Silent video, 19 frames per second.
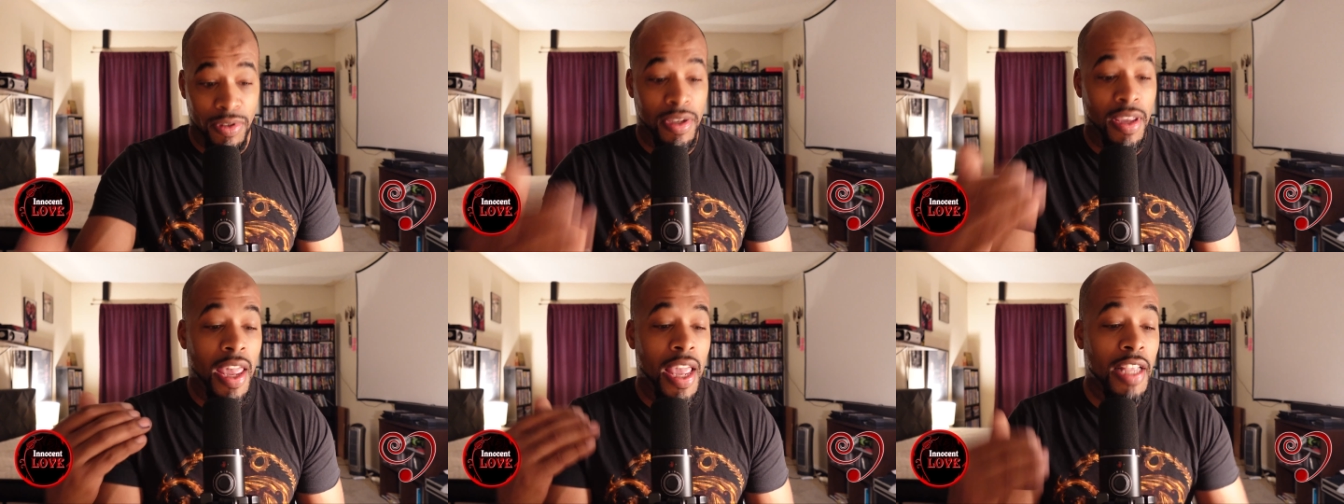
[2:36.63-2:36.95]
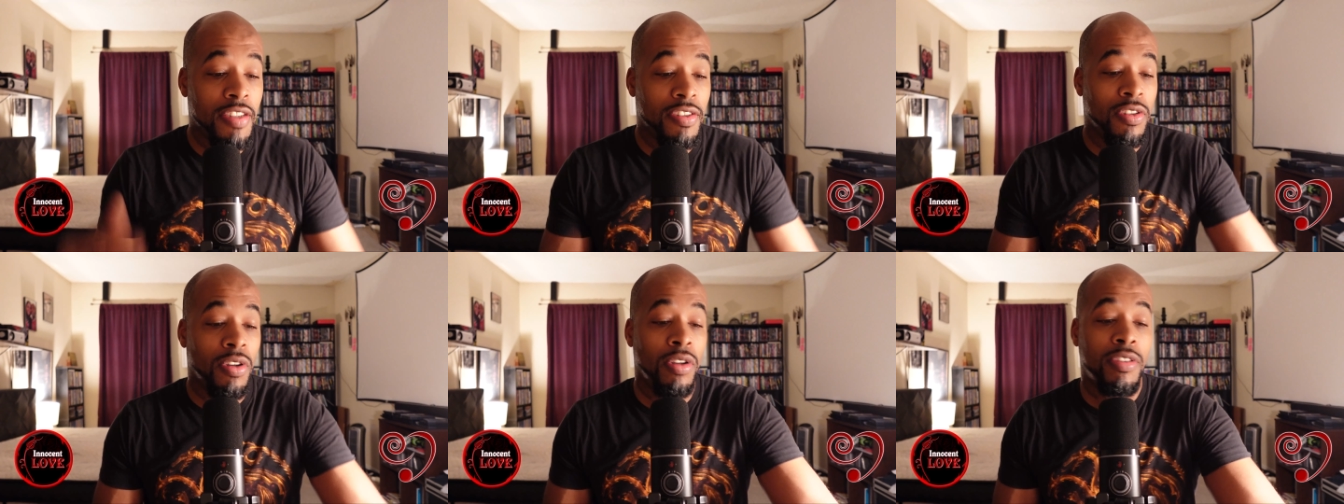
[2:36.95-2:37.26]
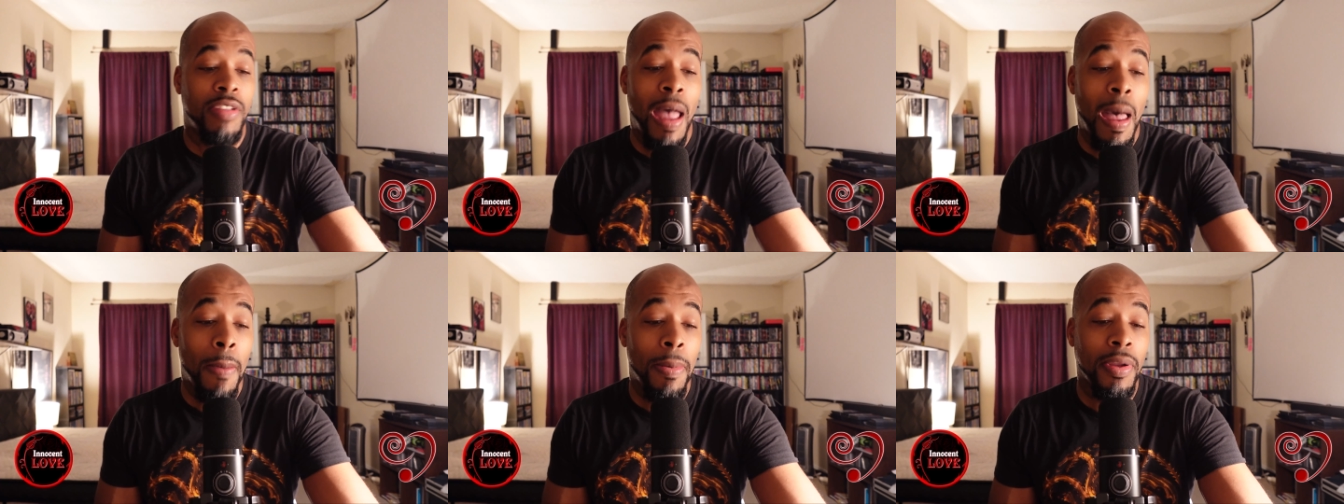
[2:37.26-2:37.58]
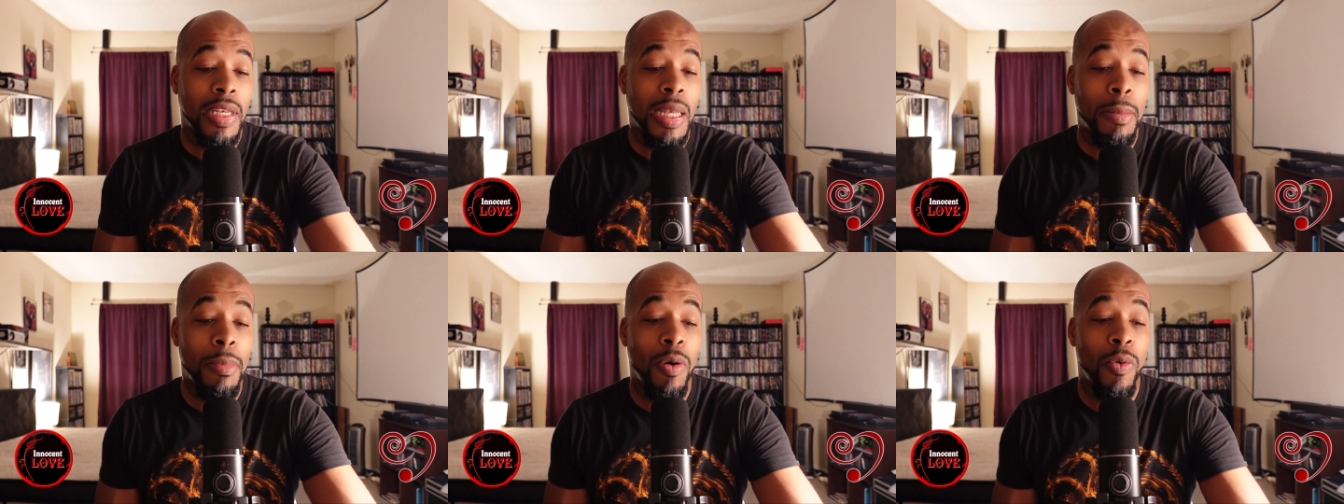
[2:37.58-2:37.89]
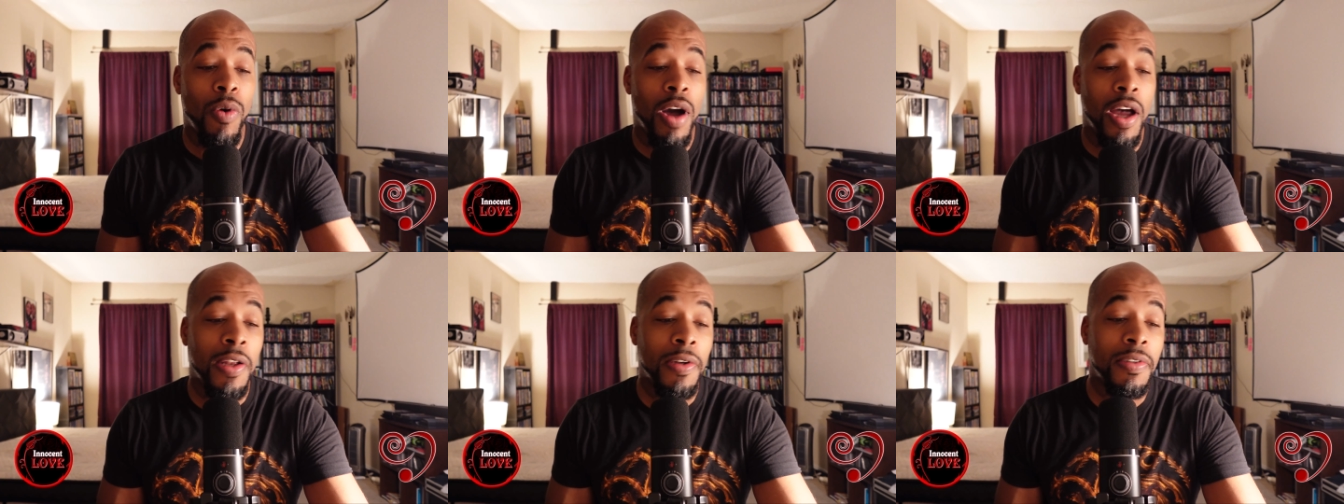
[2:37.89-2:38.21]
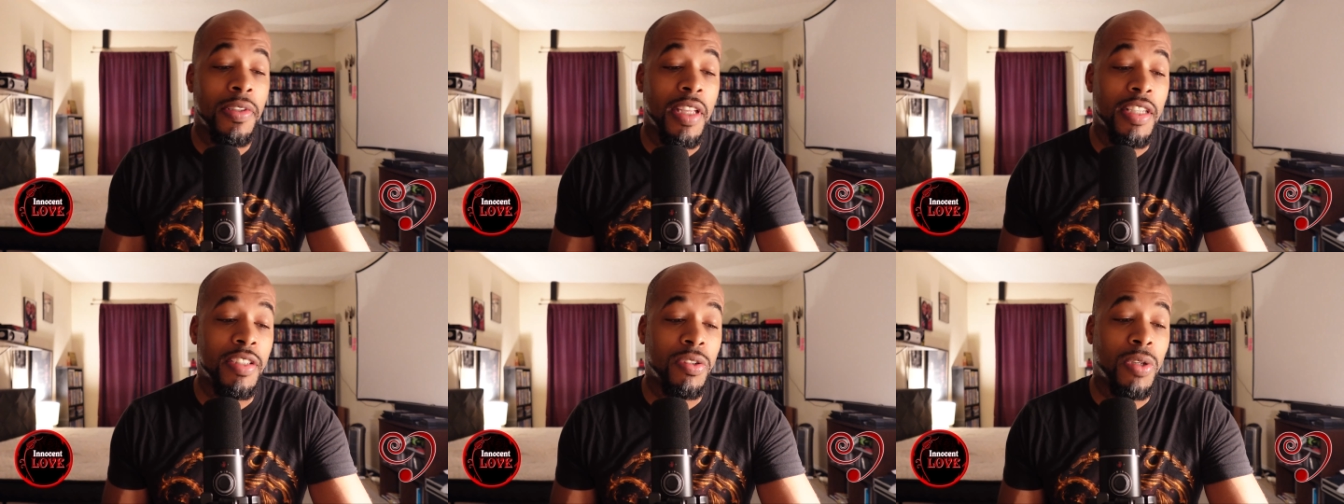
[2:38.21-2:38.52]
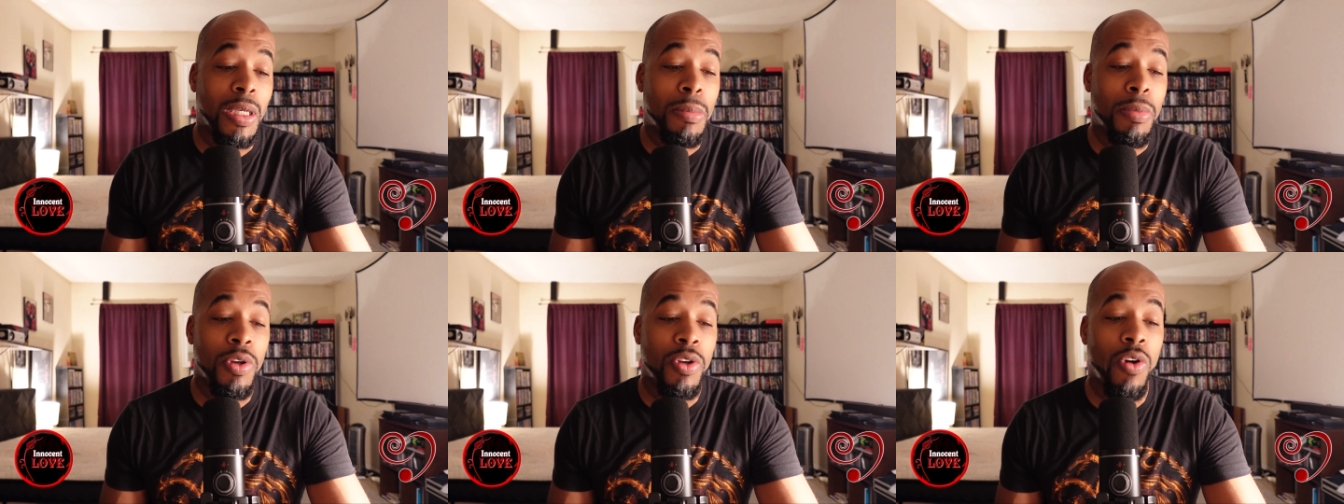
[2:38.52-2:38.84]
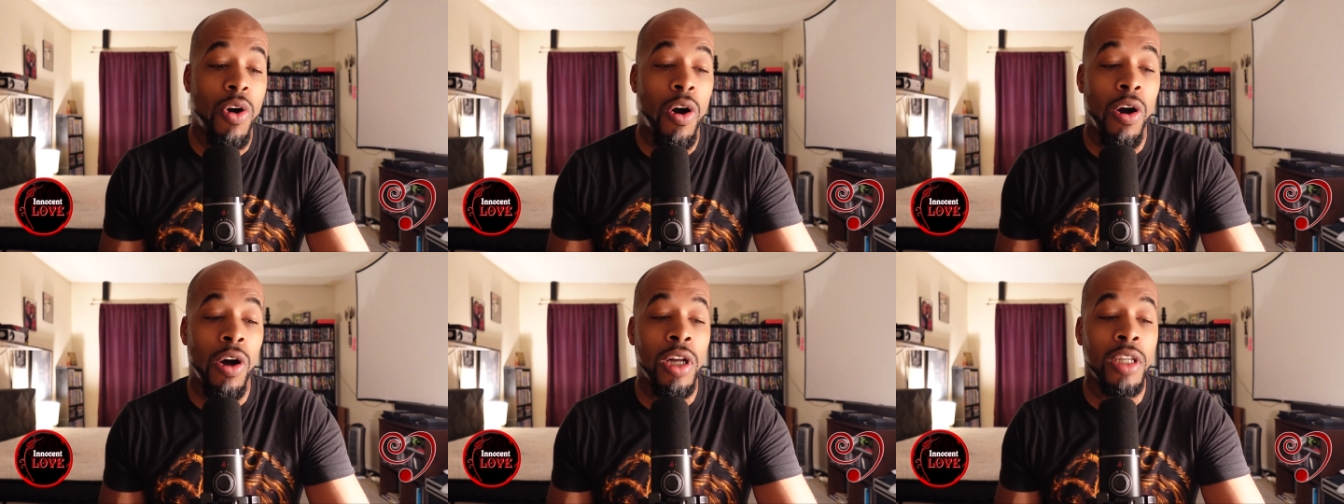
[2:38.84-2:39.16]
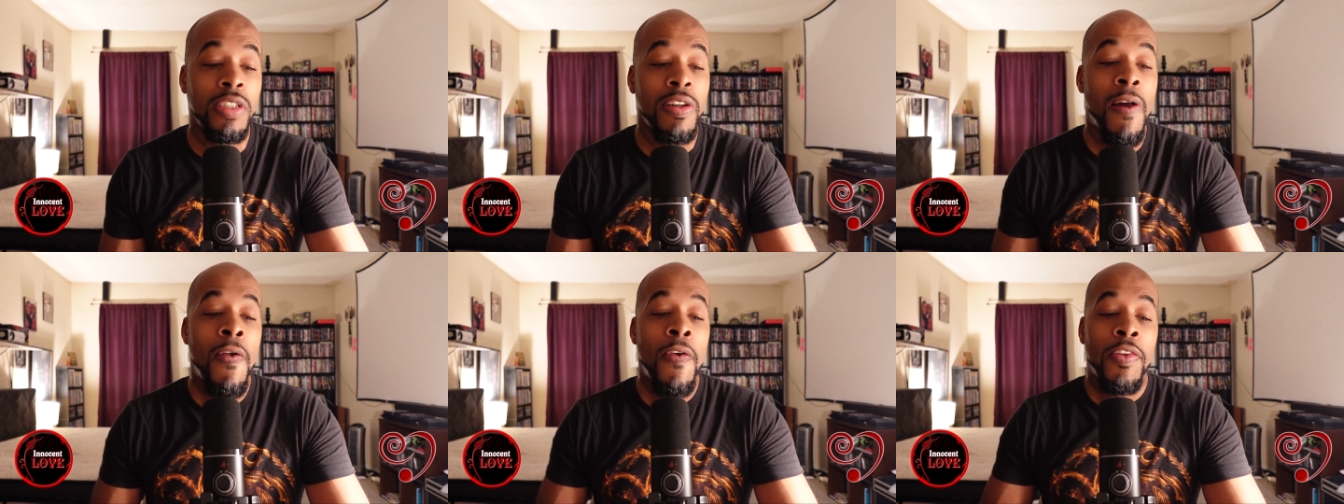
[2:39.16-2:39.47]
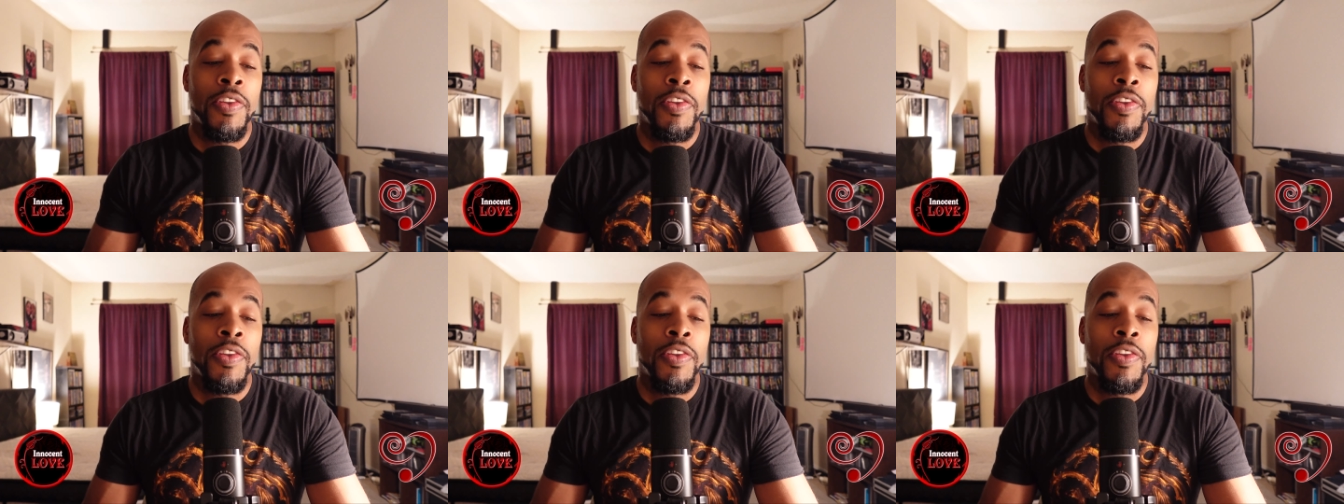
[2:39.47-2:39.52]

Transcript: Okay, so topic number one is gonna be called